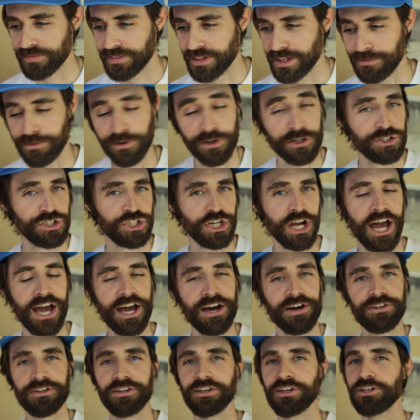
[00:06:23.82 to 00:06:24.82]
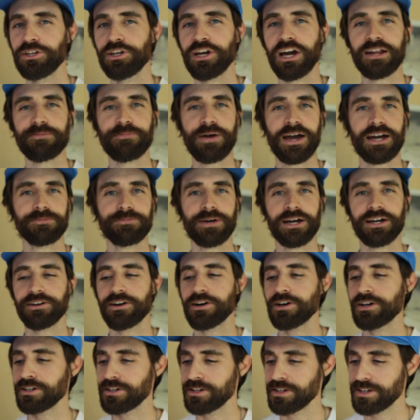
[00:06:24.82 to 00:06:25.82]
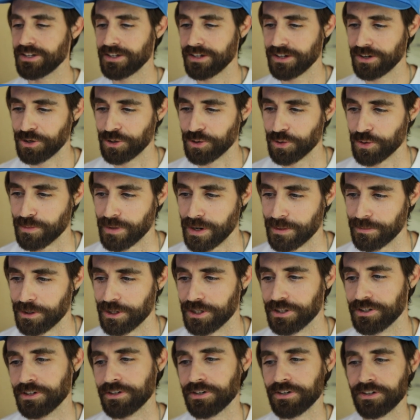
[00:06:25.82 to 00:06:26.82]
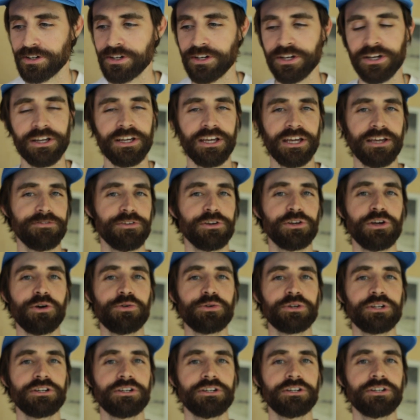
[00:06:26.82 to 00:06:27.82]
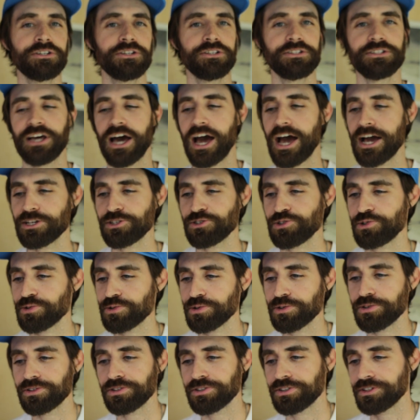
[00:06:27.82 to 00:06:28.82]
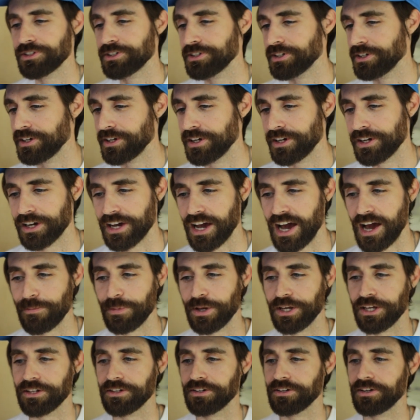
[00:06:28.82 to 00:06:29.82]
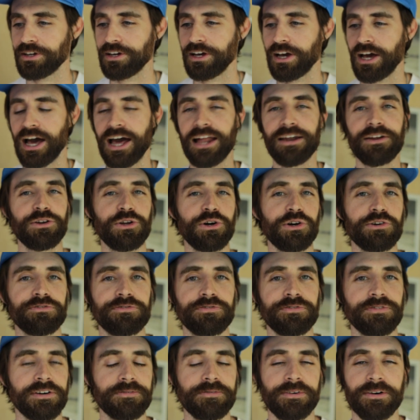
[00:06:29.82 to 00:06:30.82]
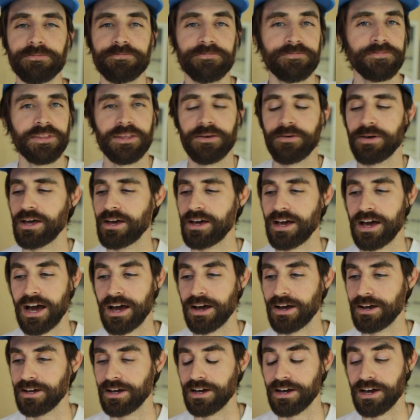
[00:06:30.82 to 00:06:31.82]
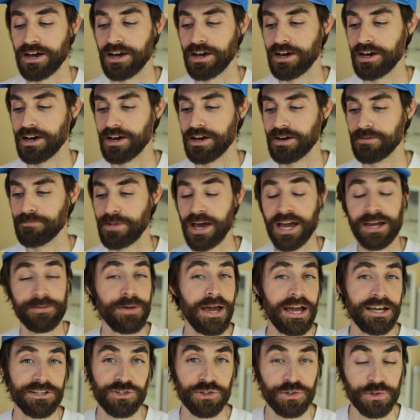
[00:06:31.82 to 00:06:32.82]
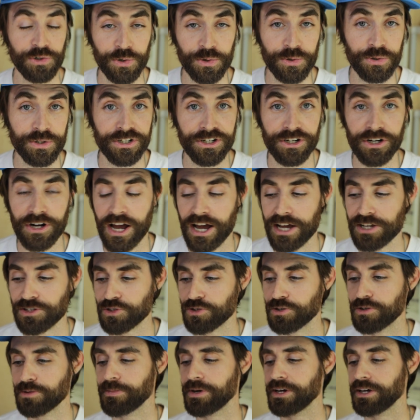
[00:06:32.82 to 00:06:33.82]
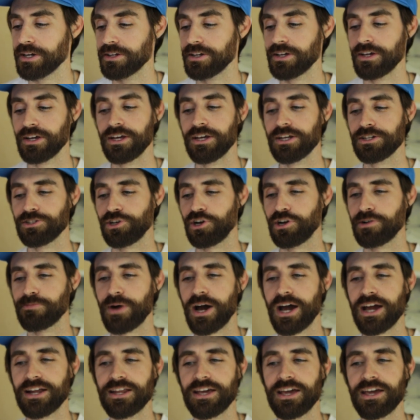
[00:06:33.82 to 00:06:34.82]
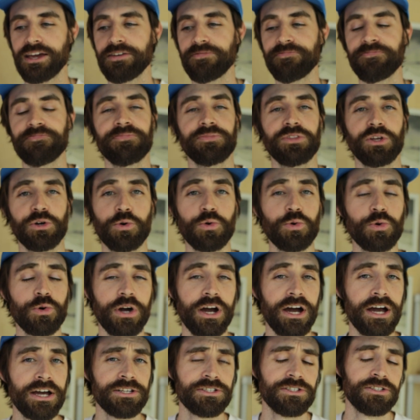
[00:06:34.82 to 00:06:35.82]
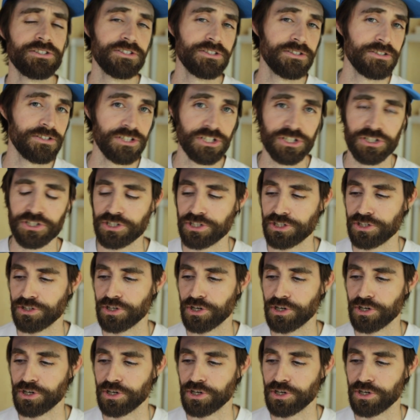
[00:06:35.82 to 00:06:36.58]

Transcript: If you're a child, you got a backpack on, cool, my brother. If you're going to high school, I mean, I don't know if backpacks are cool in your high school, but during my day, the cool guys just,